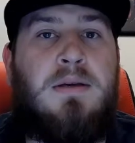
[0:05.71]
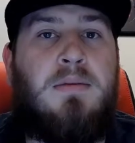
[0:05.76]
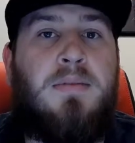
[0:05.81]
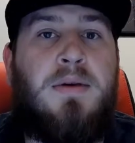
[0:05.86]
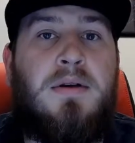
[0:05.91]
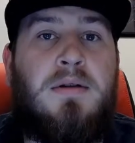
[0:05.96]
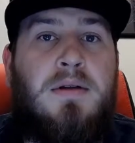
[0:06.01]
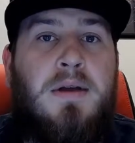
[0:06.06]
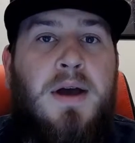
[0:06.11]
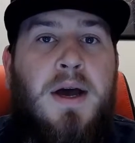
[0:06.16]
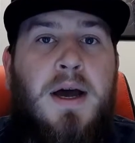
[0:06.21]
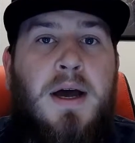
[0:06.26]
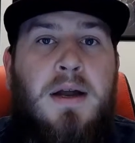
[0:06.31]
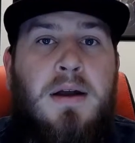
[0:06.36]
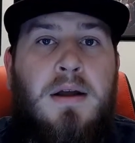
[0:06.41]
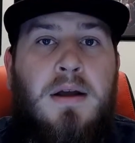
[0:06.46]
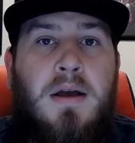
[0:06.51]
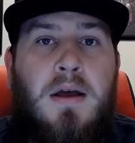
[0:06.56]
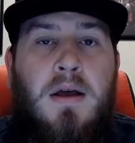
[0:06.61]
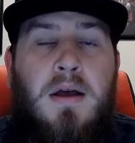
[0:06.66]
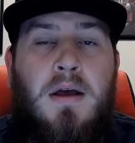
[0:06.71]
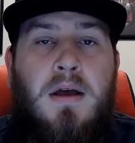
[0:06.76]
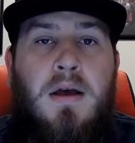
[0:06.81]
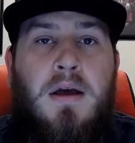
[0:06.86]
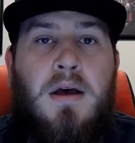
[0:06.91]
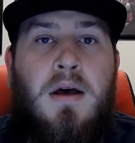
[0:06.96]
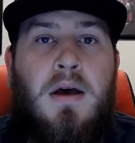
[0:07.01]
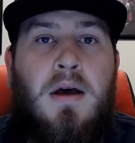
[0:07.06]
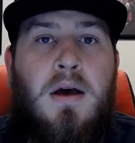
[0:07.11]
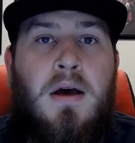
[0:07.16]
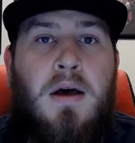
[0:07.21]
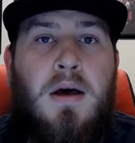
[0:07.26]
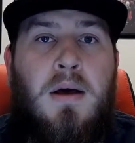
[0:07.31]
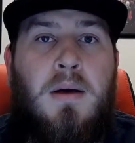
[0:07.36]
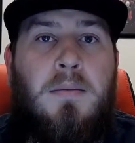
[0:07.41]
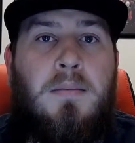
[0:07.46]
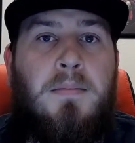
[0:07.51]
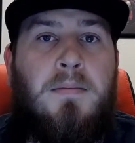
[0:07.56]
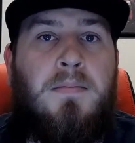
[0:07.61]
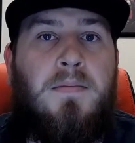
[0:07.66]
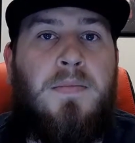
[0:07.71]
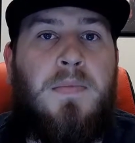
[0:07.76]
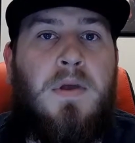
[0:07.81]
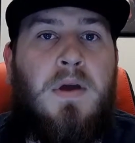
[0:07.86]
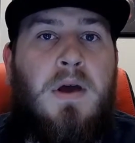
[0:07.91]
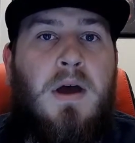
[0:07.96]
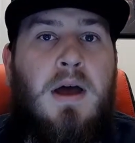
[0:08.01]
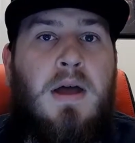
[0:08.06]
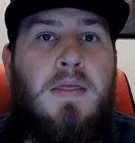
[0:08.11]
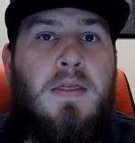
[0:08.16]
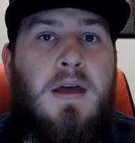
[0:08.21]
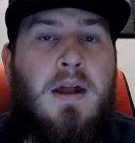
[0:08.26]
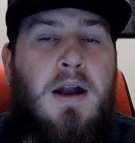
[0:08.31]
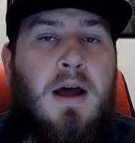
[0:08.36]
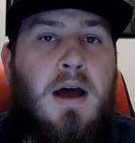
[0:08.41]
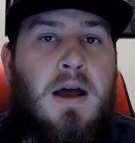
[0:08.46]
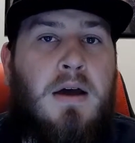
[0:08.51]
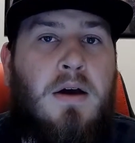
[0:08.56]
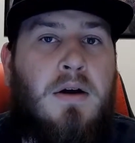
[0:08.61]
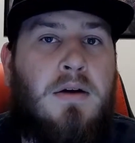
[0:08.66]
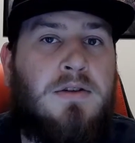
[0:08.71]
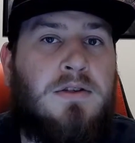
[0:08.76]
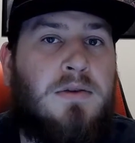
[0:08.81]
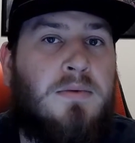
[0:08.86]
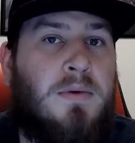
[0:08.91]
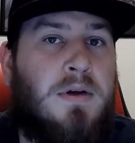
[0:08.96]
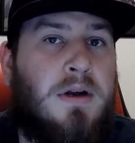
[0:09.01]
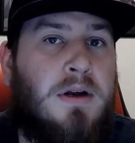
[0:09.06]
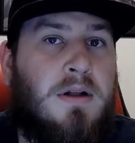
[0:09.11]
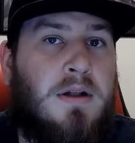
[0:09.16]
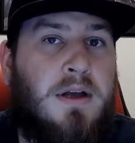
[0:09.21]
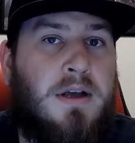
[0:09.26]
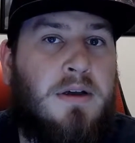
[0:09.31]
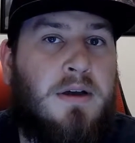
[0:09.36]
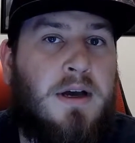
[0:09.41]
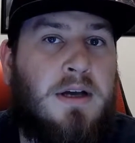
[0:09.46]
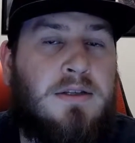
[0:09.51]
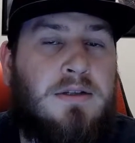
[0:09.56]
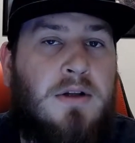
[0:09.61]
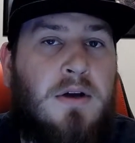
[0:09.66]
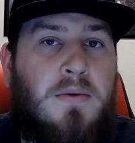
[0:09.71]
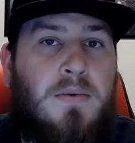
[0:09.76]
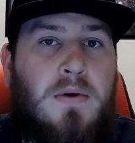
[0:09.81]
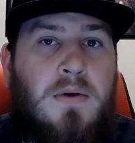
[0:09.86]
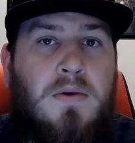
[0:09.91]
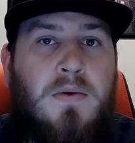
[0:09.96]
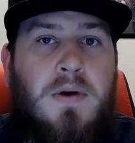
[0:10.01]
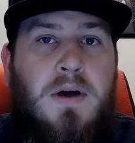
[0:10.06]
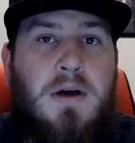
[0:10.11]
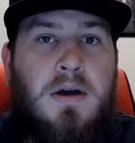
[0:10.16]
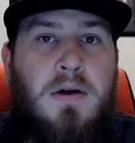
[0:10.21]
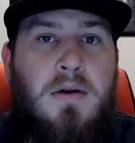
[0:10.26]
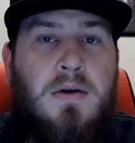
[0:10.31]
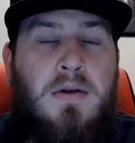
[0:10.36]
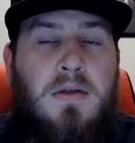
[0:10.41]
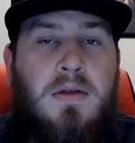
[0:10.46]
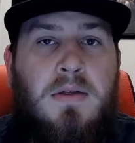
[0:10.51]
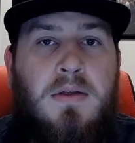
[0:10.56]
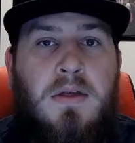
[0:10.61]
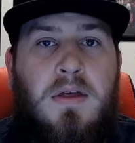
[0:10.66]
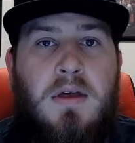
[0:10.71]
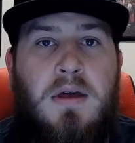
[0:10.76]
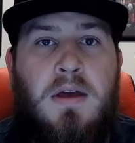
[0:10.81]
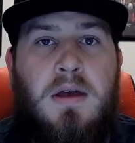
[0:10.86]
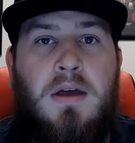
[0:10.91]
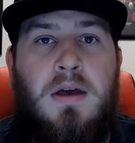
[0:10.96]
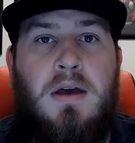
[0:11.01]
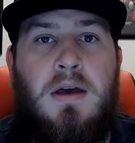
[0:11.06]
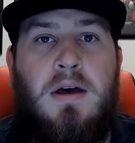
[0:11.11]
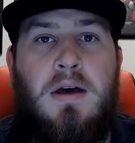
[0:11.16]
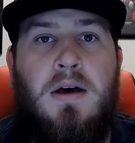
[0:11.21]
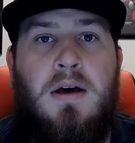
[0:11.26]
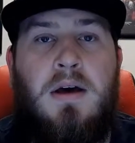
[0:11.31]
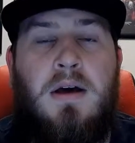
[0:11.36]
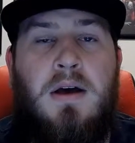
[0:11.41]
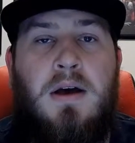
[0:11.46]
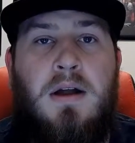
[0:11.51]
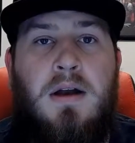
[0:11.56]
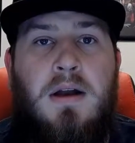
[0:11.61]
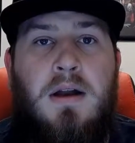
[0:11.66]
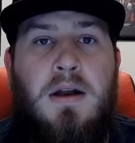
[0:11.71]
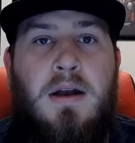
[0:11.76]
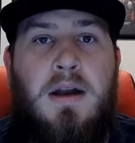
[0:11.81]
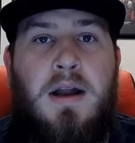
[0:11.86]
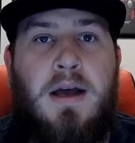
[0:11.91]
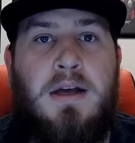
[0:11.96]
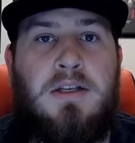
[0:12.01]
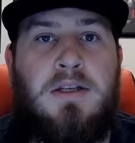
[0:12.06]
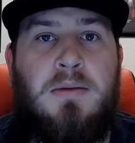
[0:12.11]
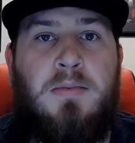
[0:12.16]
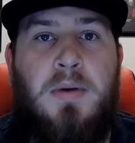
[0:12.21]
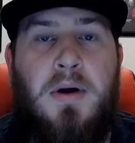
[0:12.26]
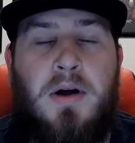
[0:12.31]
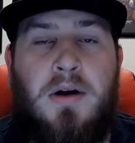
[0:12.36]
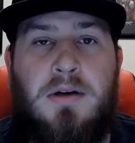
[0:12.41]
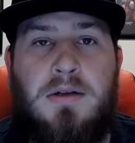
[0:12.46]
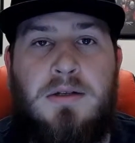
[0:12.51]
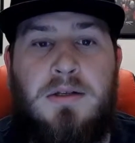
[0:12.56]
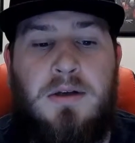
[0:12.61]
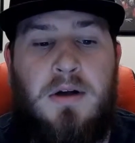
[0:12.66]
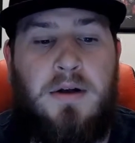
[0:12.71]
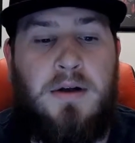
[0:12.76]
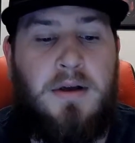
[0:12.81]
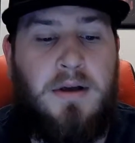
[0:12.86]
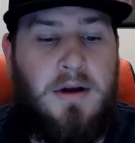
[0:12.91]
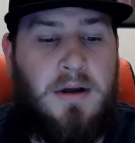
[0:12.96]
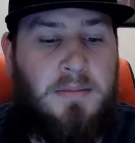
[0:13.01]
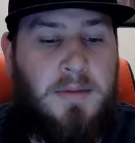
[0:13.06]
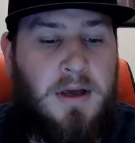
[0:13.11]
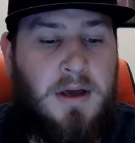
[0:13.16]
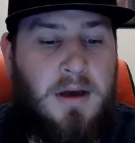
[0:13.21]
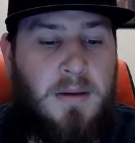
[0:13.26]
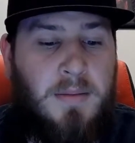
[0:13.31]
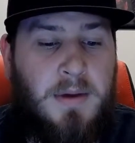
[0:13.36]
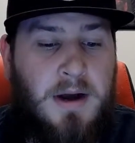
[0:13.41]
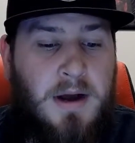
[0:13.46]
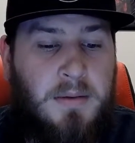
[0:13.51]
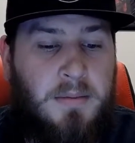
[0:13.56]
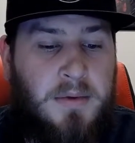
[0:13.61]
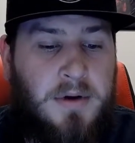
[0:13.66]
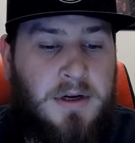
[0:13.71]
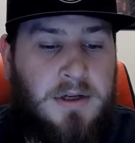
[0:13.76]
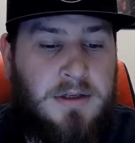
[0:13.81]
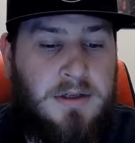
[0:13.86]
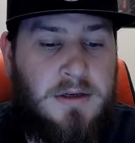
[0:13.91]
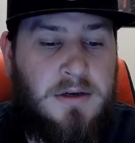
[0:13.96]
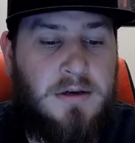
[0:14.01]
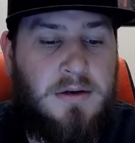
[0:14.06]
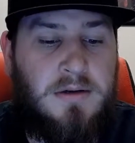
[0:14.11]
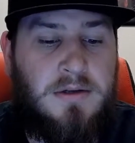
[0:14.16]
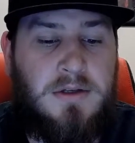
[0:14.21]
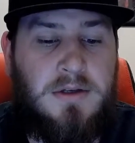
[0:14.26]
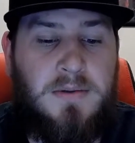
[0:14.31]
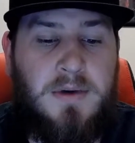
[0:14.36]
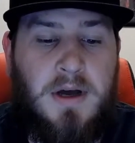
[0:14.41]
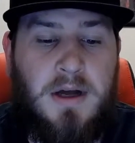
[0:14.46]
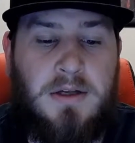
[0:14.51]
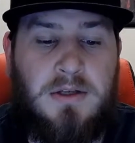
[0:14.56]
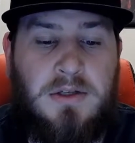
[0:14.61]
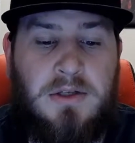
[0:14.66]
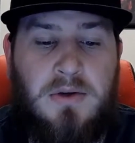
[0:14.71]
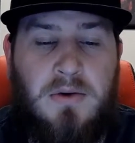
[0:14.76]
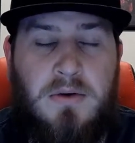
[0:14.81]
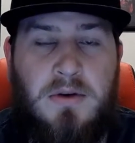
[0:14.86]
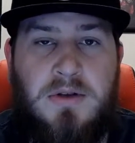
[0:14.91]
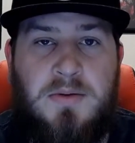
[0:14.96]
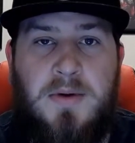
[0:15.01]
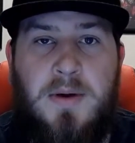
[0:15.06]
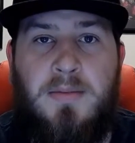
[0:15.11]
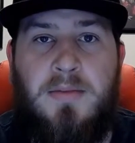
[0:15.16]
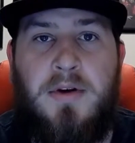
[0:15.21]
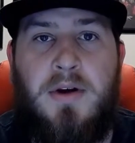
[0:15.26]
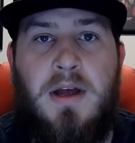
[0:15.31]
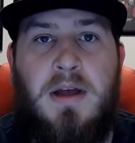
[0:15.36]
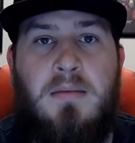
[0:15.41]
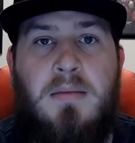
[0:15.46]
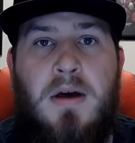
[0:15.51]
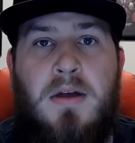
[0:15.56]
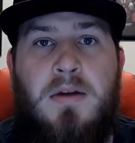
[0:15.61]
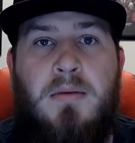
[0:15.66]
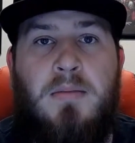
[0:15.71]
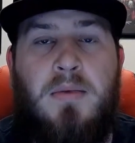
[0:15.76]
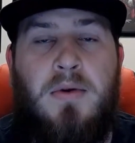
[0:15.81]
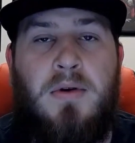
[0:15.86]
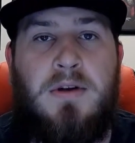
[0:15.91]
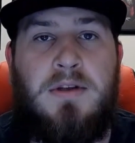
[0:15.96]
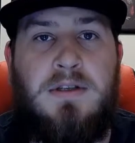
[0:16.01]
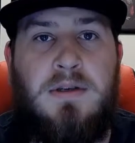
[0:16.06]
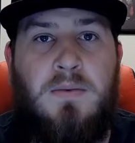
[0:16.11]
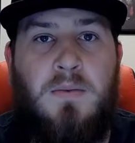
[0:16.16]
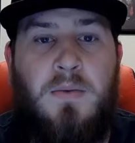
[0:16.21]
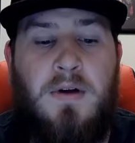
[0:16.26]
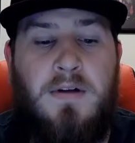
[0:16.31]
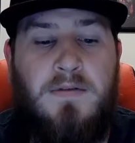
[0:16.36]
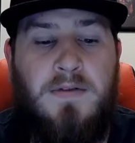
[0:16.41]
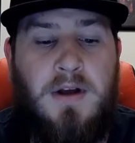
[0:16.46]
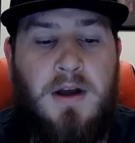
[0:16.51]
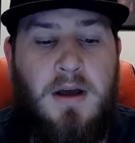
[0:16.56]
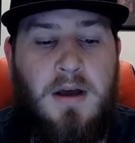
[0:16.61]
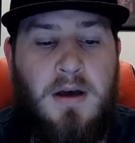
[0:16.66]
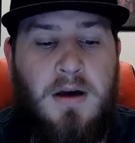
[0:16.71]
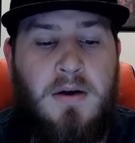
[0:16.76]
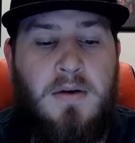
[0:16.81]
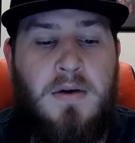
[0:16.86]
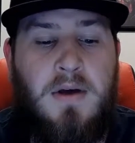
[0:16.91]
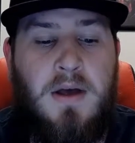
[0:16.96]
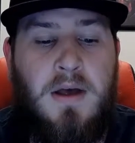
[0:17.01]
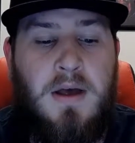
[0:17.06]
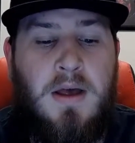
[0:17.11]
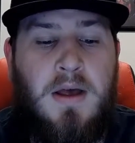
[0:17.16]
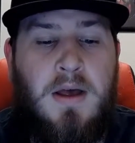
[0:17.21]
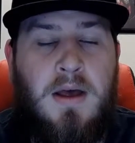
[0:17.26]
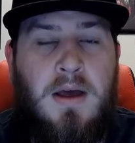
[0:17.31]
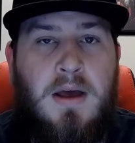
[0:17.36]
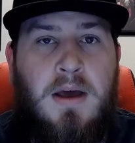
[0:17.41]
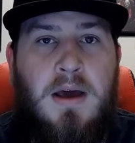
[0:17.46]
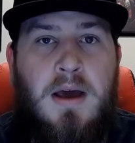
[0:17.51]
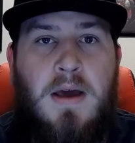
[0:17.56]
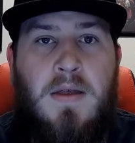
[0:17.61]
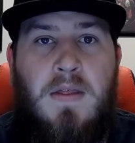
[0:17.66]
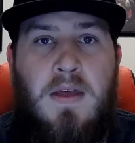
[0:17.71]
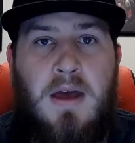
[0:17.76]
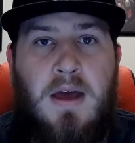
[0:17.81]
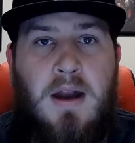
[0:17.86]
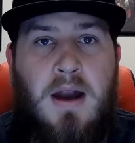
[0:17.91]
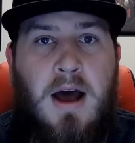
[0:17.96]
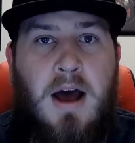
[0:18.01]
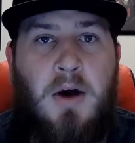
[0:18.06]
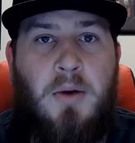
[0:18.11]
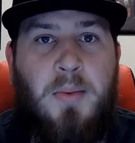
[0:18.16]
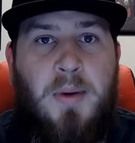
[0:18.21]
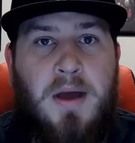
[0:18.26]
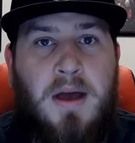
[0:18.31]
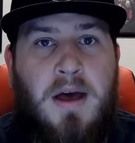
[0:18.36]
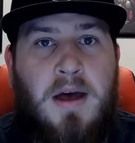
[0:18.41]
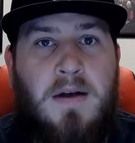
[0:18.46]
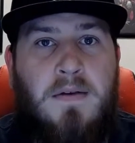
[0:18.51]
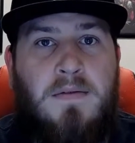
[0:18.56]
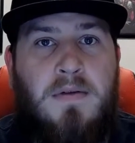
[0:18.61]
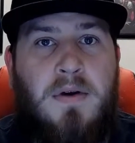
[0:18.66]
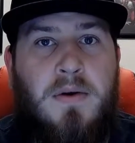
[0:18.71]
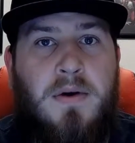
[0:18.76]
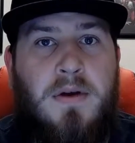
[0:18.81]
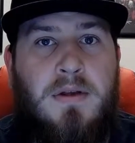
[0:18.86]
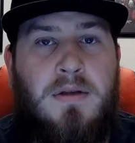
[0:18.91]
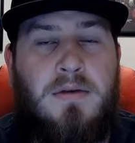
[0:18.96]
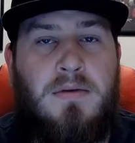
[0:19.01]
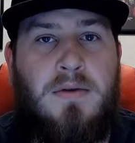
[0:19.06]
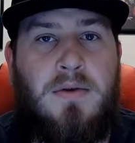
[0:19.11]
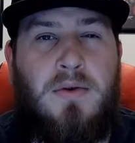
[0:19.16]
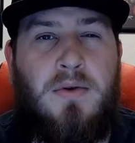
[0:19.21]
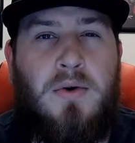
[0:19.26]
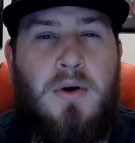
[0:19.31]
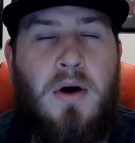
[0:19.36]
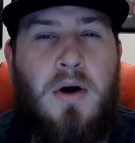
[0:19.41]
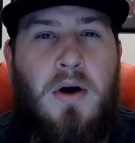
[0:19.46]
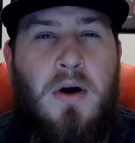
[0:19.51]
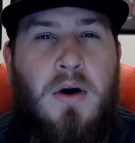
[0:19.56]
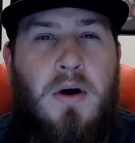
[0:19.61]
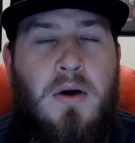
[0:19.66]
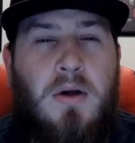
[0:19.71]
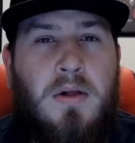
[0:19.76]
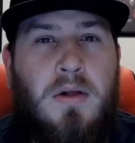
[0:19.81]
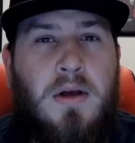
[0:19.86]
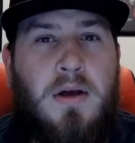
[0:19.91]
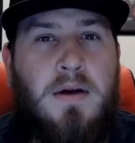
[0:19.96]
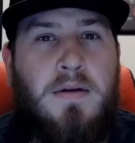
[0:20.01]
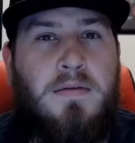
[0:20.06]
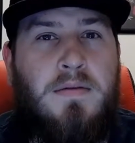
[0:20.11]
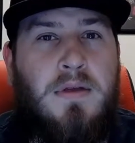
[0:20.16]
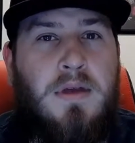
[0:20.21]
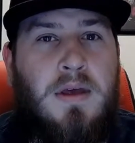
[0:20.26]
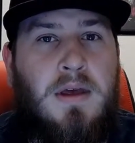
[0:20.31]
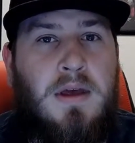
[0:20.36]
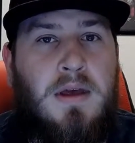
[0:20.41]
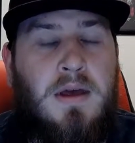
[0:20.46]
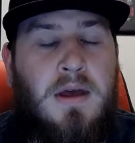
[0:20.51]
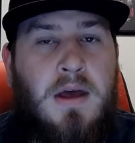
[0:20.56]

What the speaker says: build guide. Um, and then I also wanted to let you guys know real quick, the next parts are going to be coming out pretty soon. So we got storage memory and motherboards in one video. And then I'll be kind of going through all of the